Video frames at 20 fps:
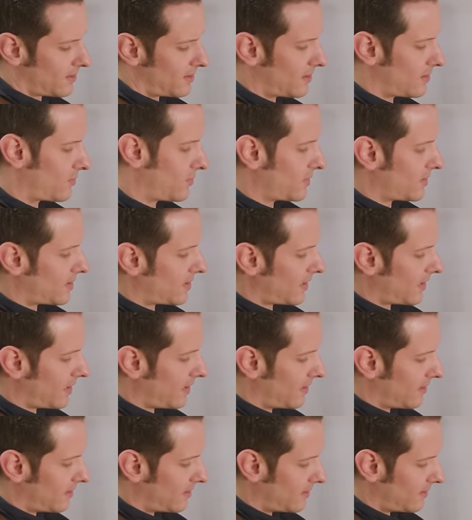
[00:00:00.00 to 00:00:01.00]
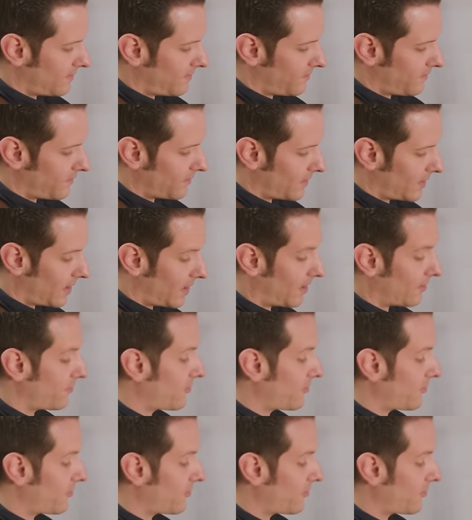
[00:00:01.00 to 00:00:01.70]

This was a uh,